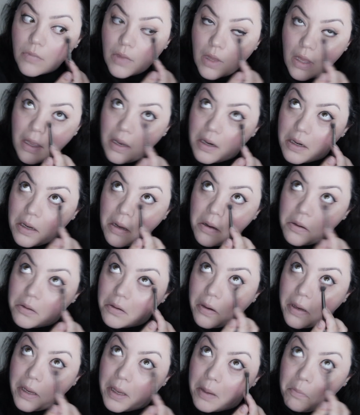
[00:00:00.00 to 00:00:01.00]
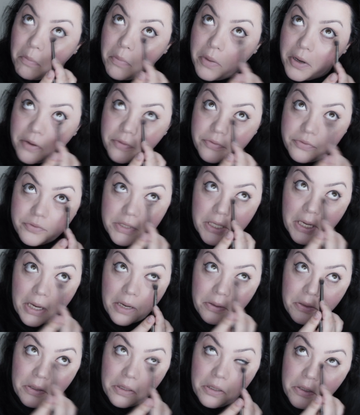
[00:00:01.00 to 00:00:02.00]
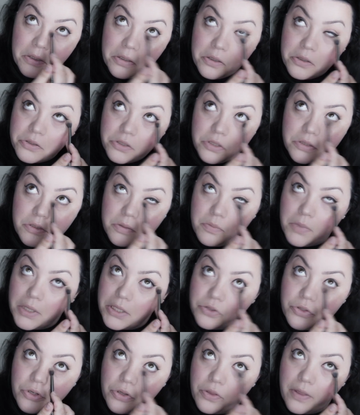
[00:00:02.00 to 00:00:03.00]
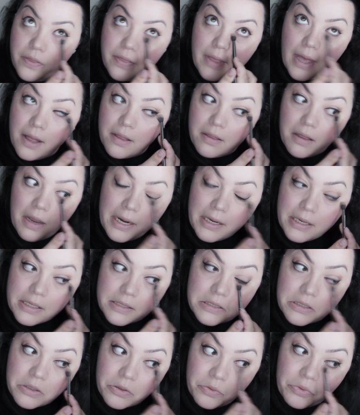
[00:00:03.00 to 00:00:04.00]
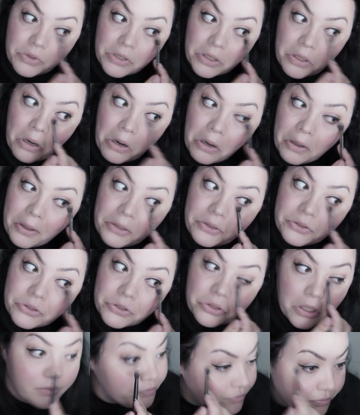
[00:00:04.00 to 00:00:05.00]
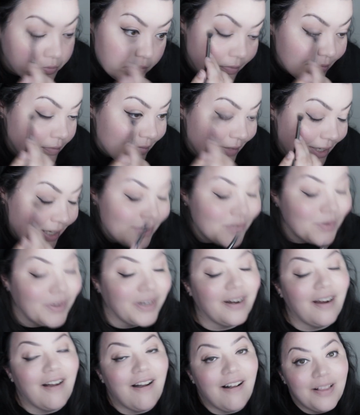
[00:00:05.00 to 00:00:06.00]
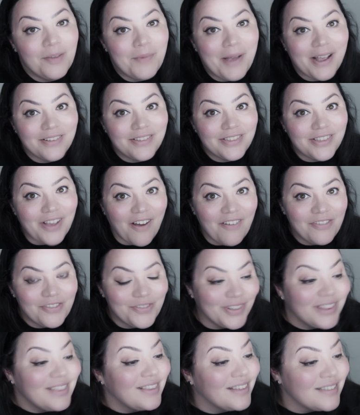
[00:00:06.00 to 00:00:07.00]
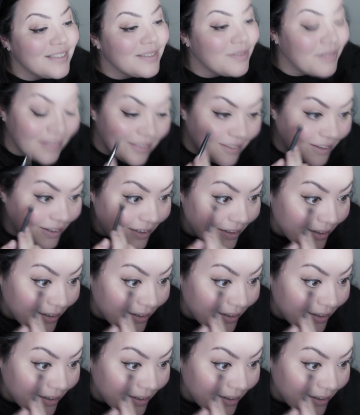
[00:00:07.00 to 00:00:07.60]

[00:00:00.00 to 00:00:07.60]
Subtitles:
And I'll go ahead and buff down here just to make sure that that line isn't real hard. So we're all about soft with this look.